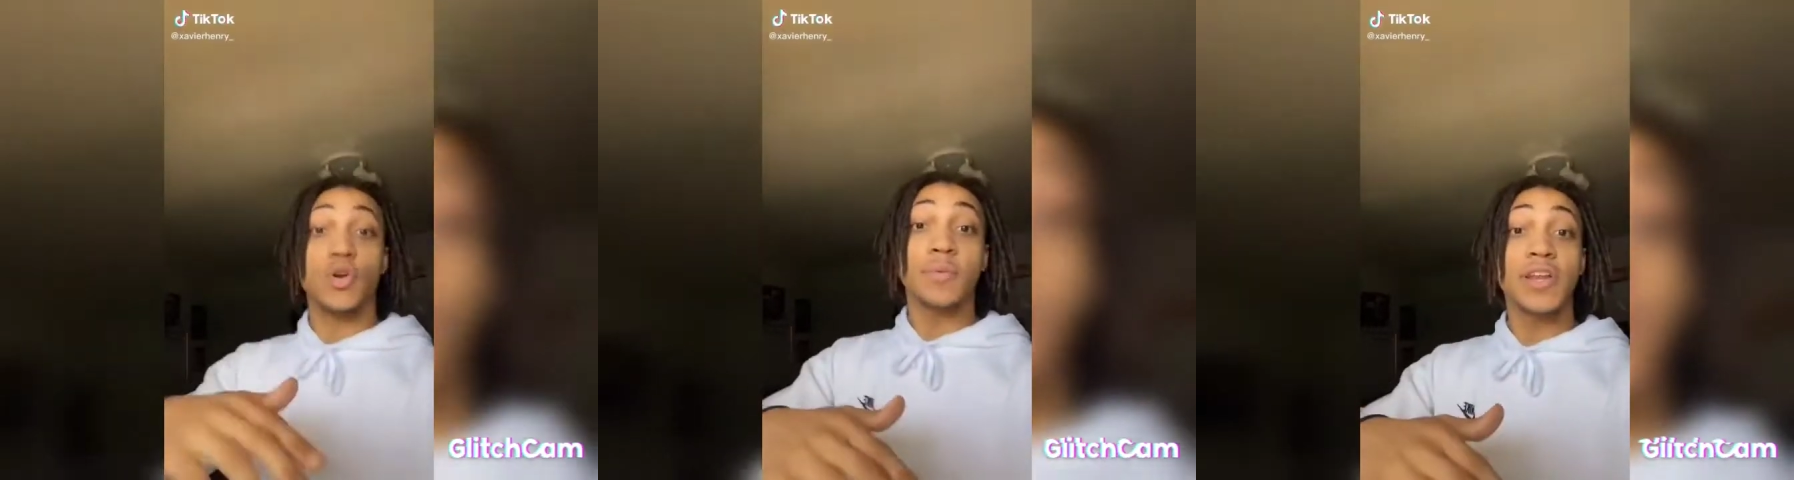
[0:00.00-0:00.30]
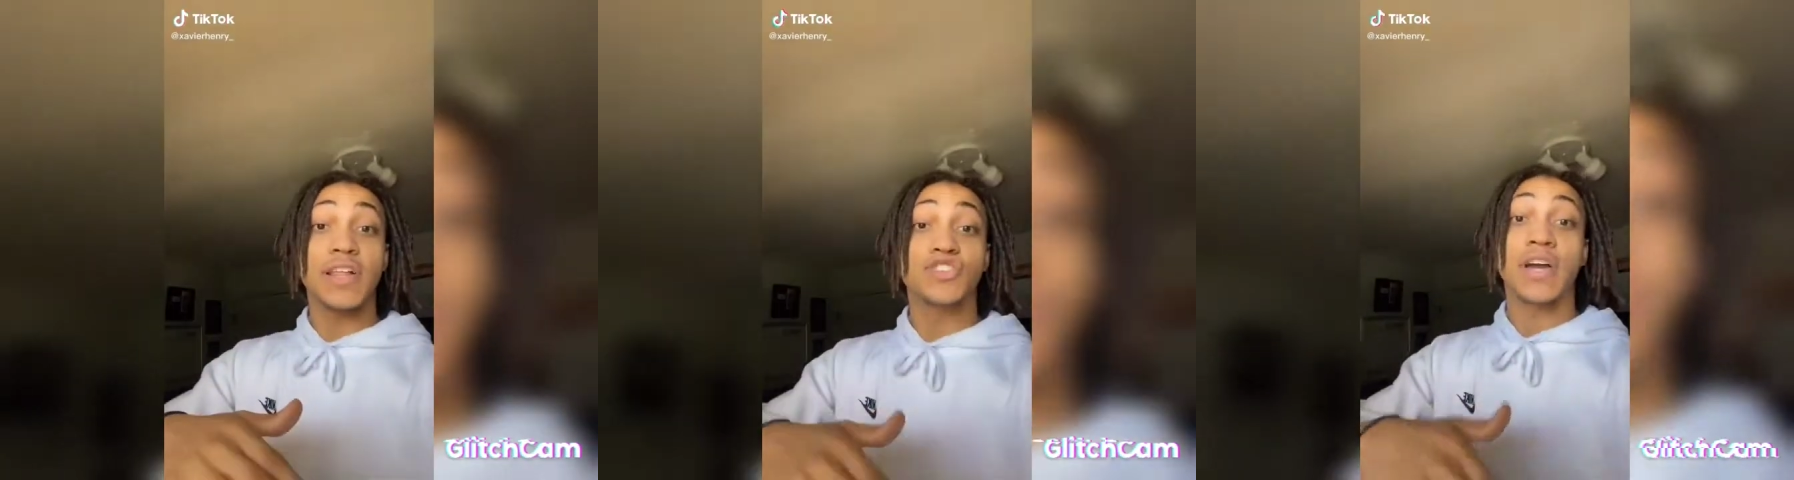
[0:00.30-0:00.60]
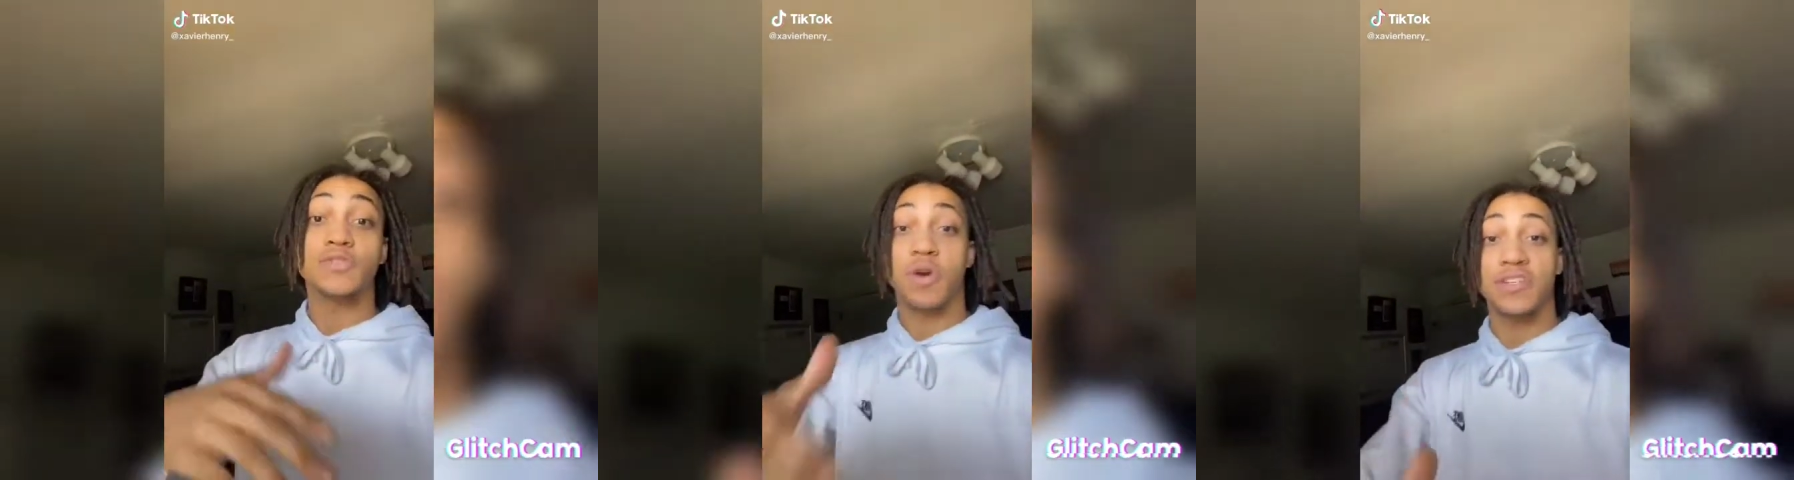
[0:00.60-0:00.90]
I'm going to let you
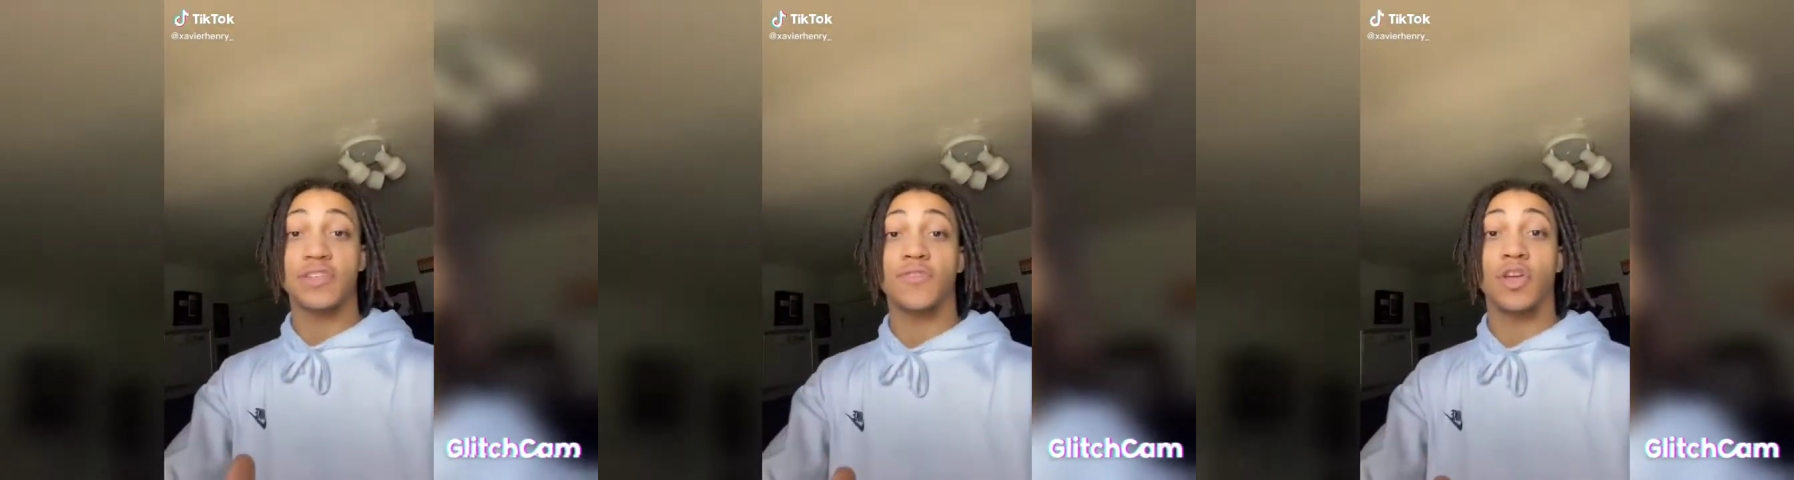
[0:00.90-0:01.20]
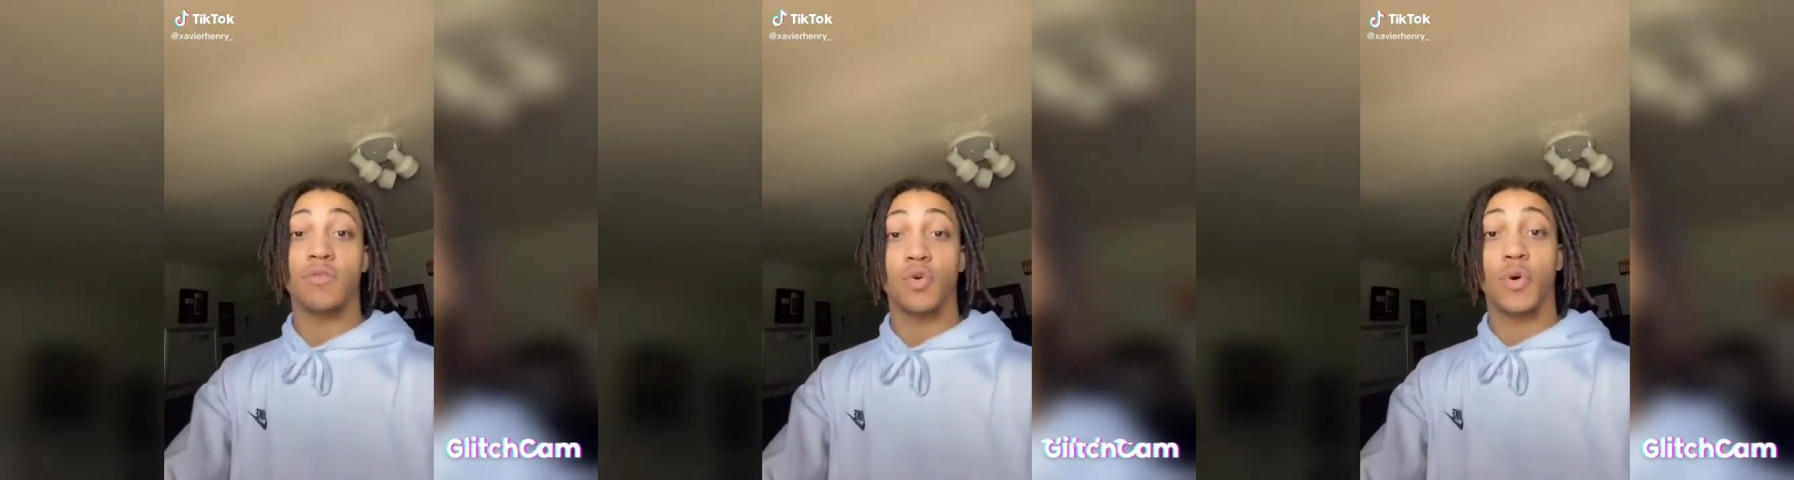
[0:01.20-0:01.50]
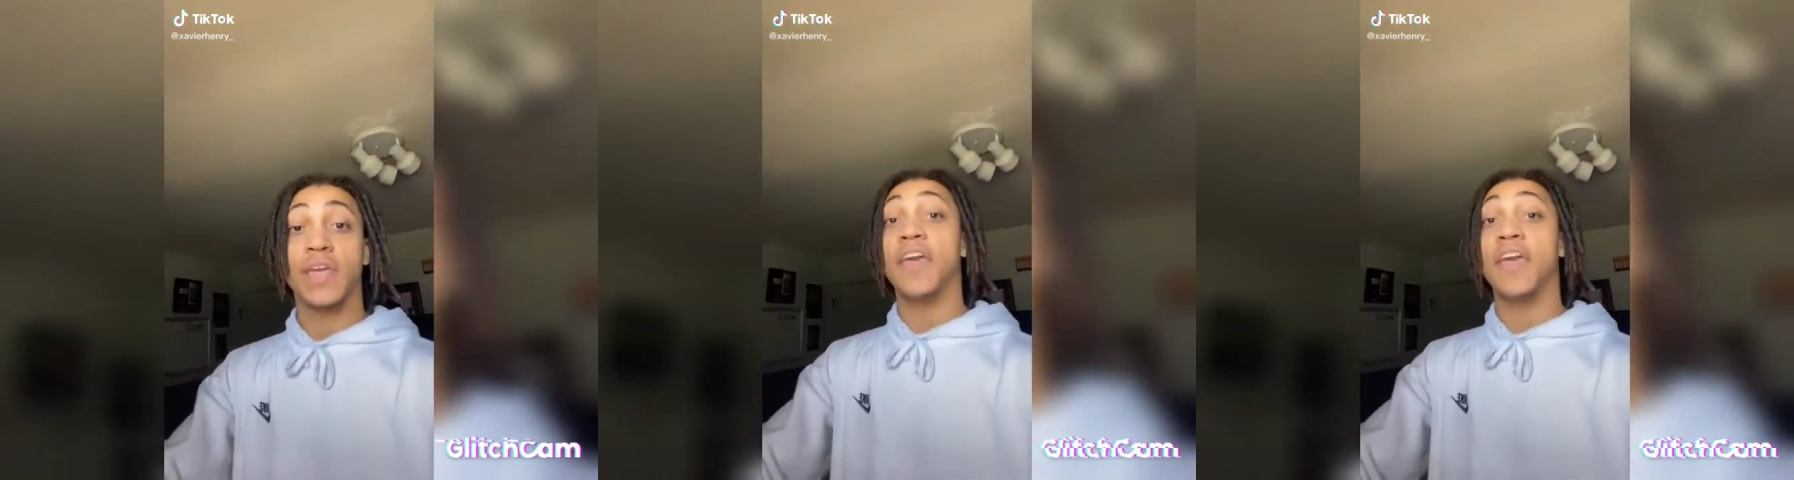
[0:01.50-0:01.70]
guys watch this video real quick.